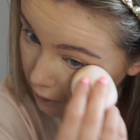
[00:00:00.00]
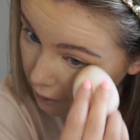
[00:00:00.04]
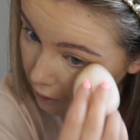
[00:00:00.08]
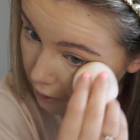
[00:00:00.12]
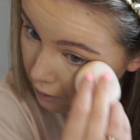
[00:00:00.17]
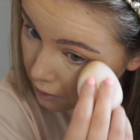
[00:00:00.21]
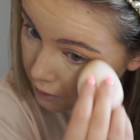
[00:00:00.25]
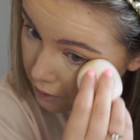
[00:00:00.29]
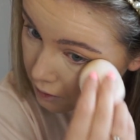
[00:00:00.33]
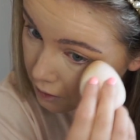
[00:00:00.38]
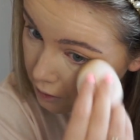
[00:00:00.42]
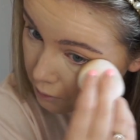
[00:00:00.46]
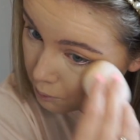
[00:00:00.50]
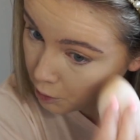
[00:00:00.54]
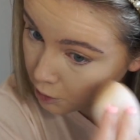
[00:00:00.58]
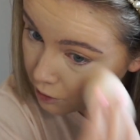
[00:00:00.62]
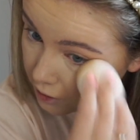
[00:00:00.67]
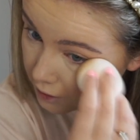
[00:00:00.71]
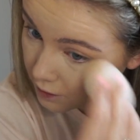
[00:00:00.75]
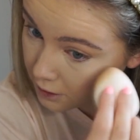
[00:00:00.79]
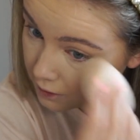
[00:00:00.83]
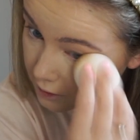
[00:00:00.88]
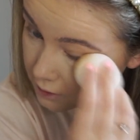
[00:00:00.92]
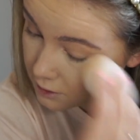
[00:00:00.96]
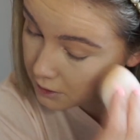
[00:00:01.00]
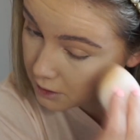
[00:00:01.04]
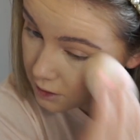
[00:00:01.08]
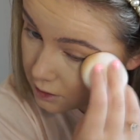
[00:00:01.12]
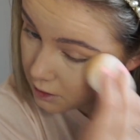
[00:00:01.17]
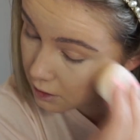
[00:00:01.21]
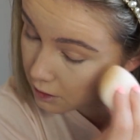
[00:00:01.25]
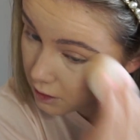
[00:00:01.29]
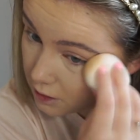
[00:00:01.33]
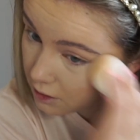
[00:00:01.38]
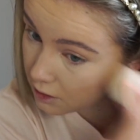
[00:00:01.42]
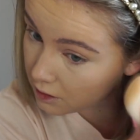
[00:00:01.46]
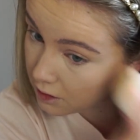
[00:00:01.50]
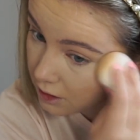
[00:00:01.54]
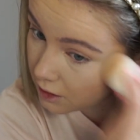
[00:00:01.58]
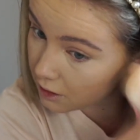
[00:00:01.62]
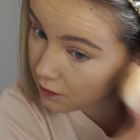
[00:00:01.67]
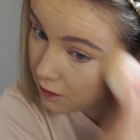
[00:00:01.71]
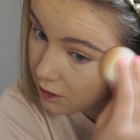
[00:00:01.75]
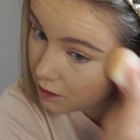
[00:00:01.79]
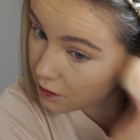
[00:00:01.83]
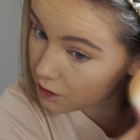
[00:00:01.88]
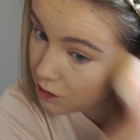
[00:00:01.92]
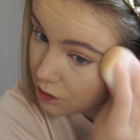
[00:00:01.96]
on in your mind that you think
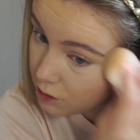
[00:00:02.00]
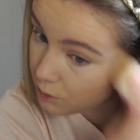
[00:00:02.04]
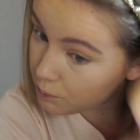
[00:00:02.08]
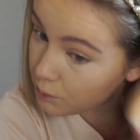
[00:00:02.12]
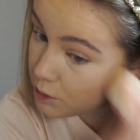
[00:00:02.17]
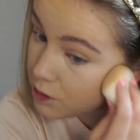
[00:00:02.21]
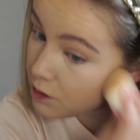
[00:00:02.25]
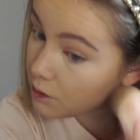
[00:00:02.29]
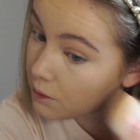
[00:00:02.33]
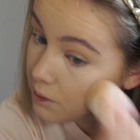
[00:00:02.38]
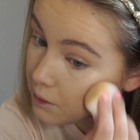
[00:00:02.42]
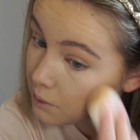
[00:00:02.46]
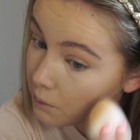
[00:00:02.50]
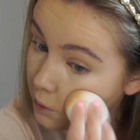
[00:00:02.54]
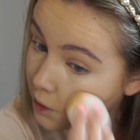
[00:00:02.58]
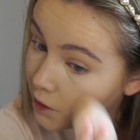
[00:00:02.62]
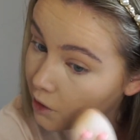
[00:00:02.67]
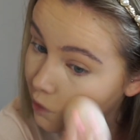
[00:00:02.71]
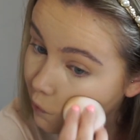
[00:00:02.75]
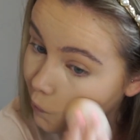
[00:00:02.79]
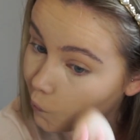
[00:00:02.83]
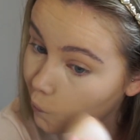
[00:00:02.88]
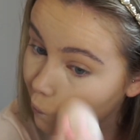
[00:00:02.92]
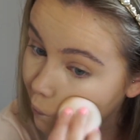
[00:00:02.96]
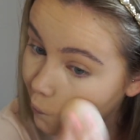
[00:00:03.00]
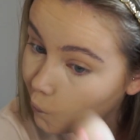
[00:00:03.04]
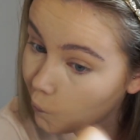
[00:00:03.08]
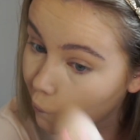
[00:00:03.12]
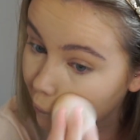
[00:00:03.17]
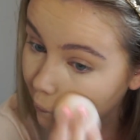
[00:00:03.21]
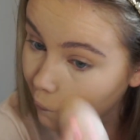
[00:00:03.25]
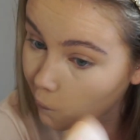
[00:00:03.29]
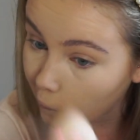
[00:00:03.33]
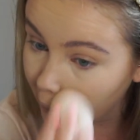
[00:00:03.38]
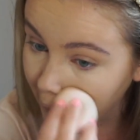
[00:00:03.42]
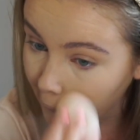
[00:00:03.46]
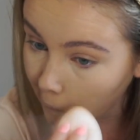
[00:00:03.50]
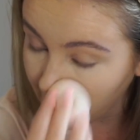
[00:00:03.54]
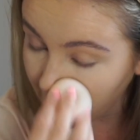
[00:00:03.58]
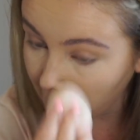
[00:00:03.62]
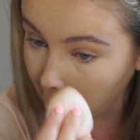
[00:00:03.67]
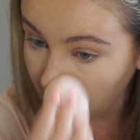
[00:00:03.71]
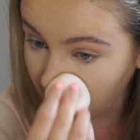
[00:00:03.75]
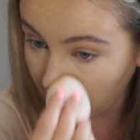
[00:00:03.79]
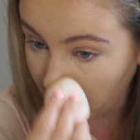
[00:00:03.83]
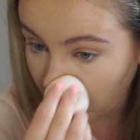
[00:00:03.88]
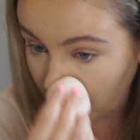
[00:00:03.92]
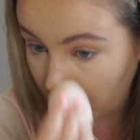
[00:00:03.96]
that you should be doing, when
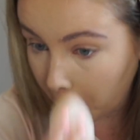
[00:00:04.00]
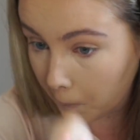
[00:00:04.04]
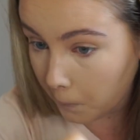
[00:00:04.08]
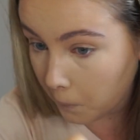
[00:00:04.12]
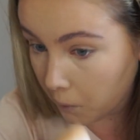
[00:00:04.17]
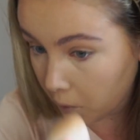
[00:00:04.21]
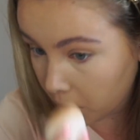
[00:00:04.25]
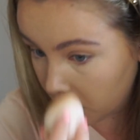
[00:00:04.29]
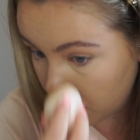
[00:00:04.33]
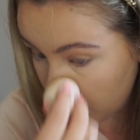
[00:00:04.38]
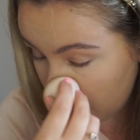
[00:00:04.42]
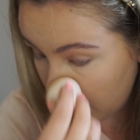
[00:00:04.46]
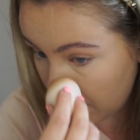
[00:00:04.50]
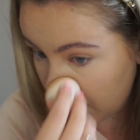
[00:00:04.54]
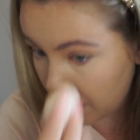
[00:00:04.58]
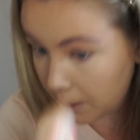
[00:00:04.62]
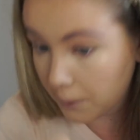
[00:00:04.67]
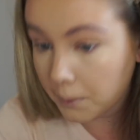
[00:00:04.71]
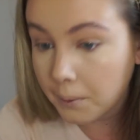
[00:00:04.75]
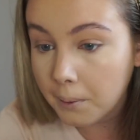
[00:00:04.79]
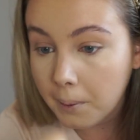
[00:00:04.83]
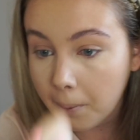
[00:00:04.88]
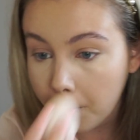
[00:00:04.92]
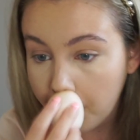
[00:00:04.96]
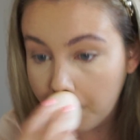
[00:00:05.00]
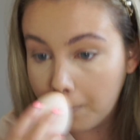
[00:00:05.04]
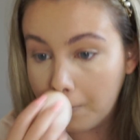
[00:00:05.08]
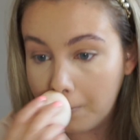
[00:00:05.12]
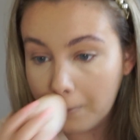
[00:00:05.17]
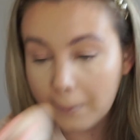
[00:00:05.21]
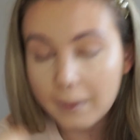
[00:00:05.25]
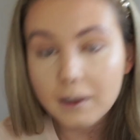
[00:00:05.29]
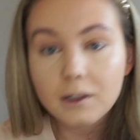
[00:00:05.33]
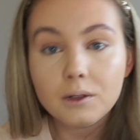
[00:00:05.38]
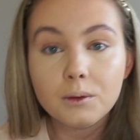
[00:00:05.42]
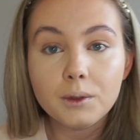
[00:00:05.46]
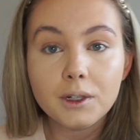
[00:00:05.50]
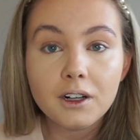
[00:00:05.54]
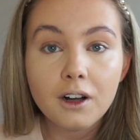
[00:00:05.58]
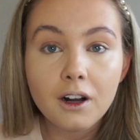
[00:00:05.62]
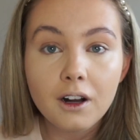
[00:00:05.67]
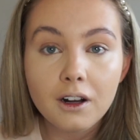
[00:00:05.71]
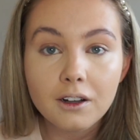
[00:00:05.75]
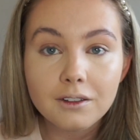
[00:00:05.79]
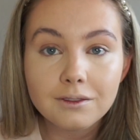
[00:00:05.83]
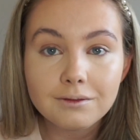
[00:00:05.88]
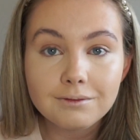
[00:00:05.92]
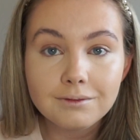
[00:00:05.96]
right now we
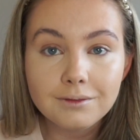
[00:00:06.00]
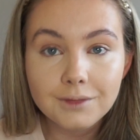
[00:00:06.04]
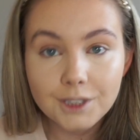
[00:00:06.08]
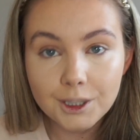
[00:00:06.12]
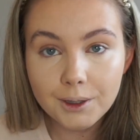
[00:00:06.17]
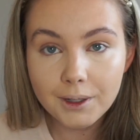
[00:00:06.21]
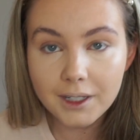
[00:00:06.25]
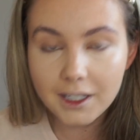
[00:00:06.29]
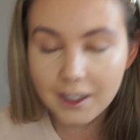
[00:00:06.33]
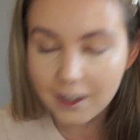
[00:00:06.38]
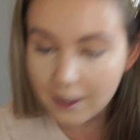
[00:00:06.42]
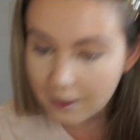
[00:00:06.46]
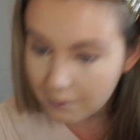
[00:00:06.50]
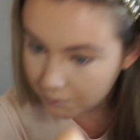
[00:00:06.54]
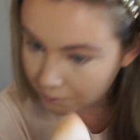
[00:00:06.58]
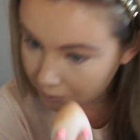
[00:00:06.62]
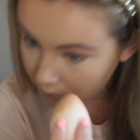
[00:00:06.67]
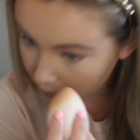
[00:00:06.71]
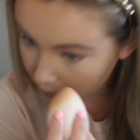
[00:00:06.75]
can't do anything.